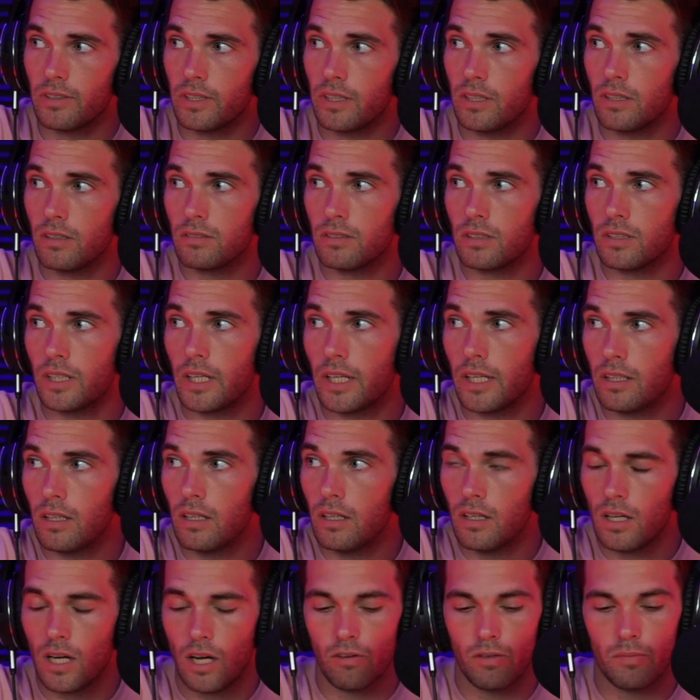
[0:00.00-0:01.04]
videos a day.
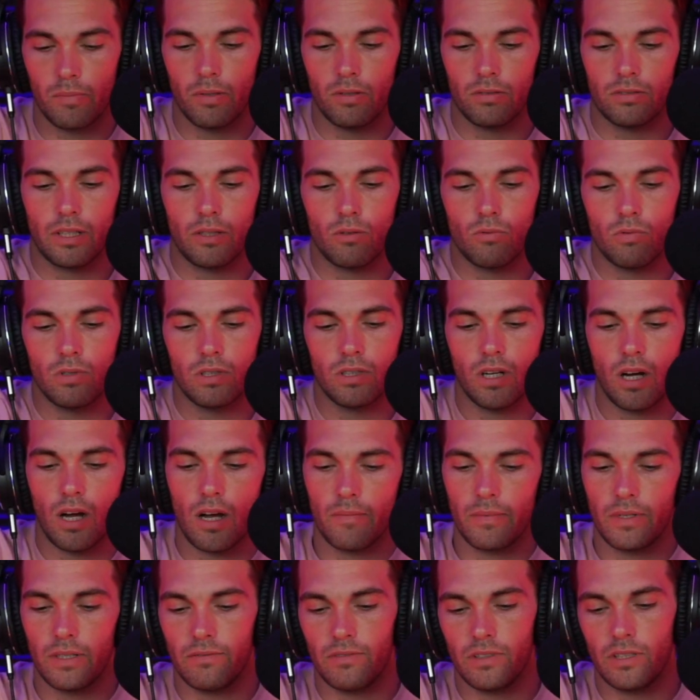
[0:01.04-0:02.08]
Okay. I would post like 1
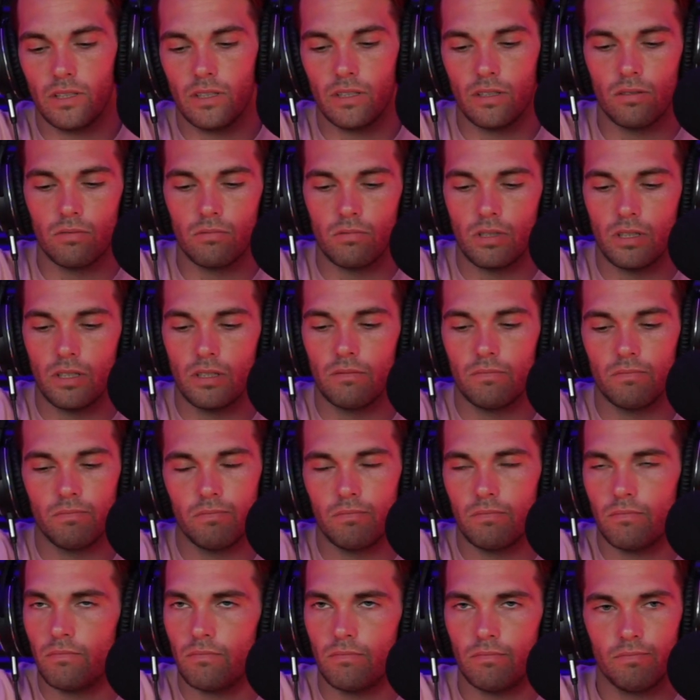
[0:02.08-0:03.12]
comedy video, 1